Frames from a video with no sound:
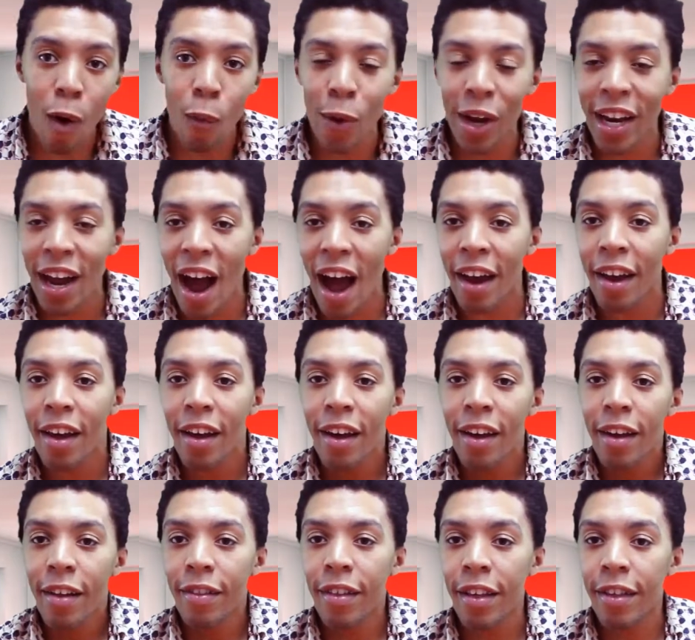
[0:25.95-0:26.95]
We got
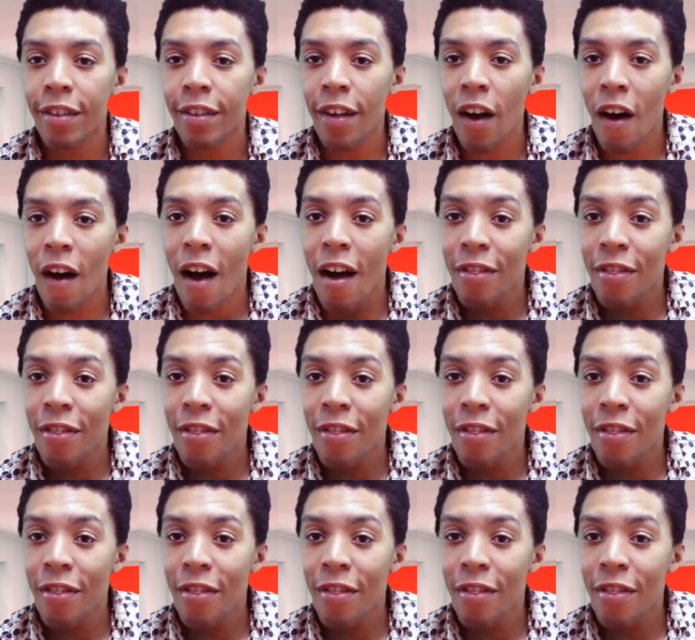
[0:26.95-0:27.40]
these